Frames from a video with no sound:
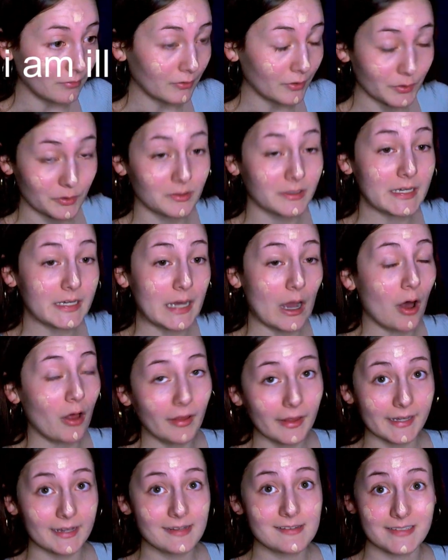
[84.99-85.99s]
Literally,
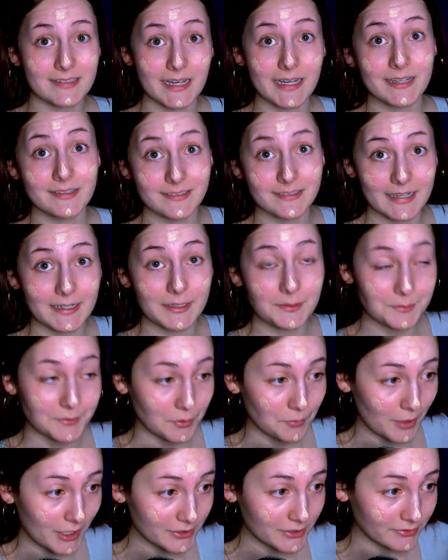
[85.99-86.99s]
all I can say is thank you
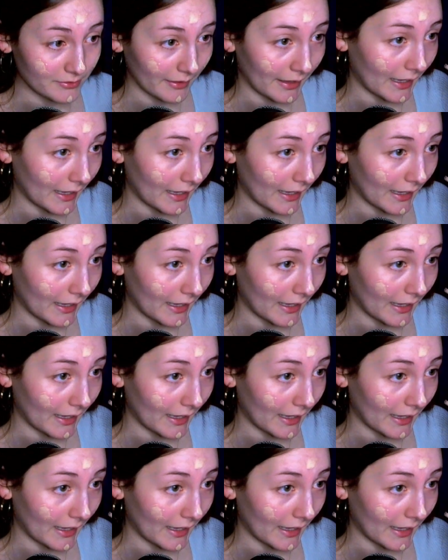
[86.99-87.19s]
so much.